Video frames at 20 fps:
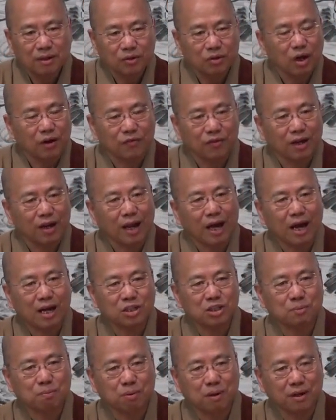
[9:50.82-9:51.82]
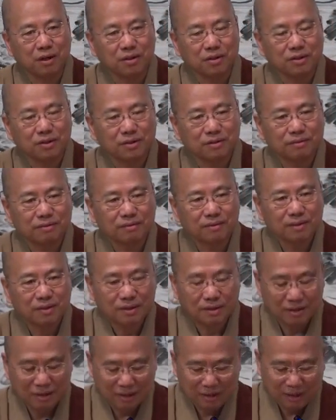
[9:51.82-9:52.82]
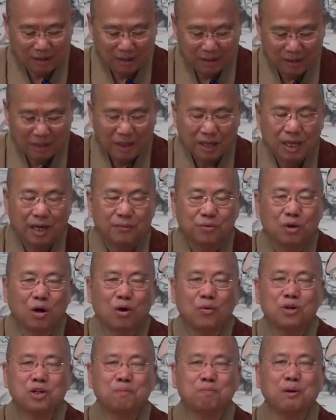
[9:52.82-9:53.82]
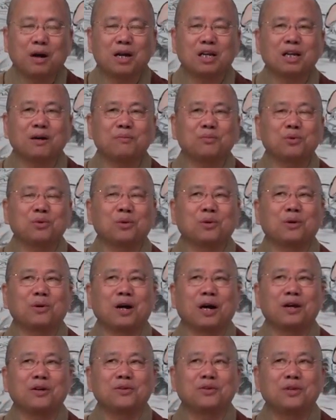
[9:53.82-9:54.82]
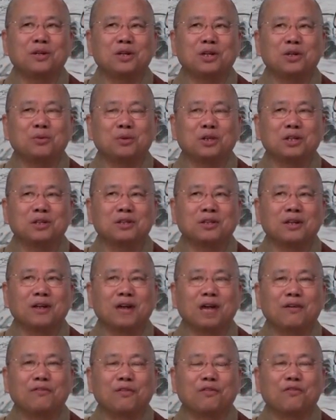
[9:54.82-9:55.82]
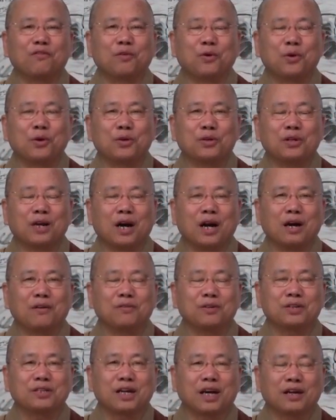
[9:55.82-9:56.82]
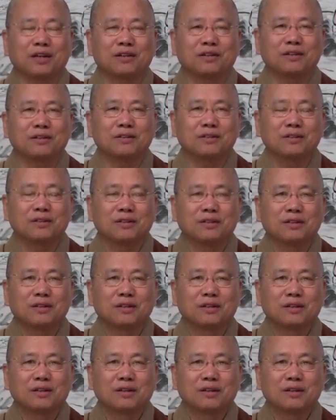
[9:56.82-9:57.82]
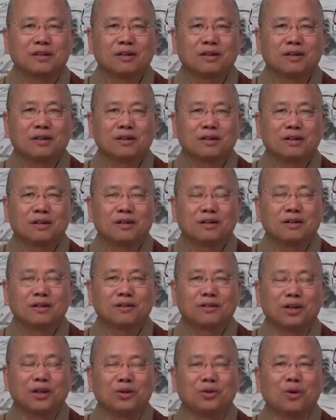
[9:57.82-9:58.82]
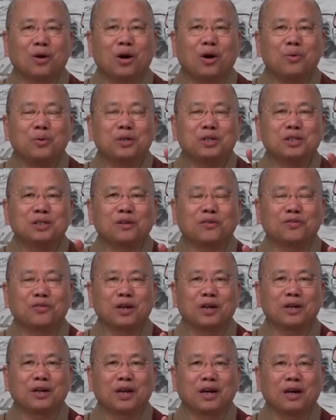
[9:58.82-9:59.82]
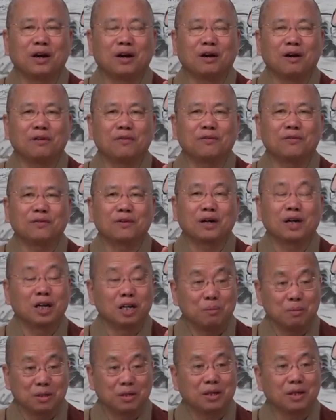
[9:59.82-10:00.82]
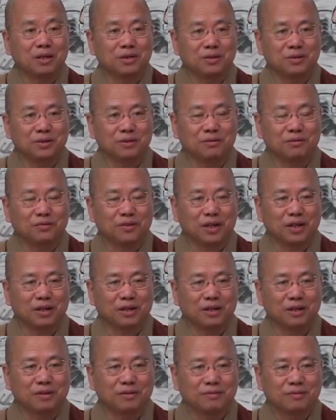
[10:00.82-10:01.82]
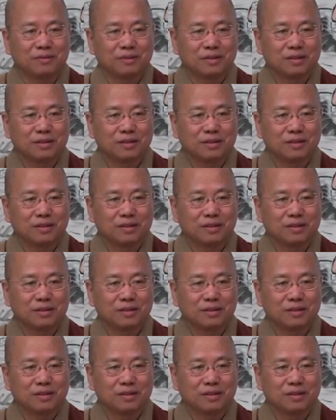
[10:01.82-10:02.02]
You have the last place. If you always bind up your idea with, I have a first, I have a second, then you're always in the thinking of a limitation thinking.